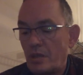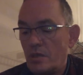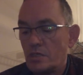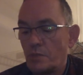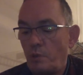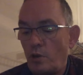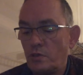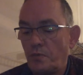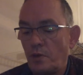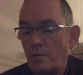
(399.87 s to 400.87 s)
Suppose
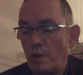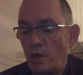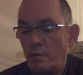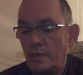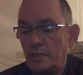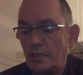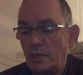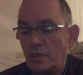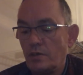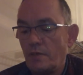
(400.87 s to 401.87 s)
for a moment
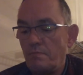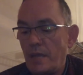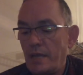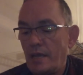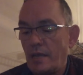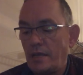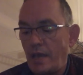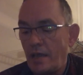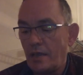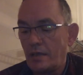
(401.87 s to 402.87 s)
you have made a
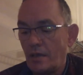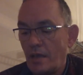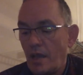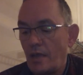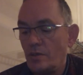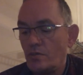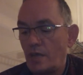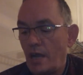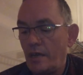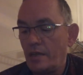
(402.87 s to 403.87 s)
cake and you
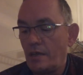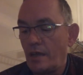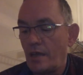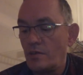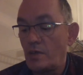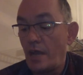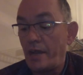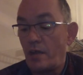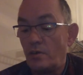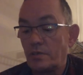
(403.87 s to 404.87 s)
cut and you cut
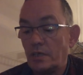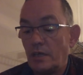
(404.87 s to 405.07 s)
out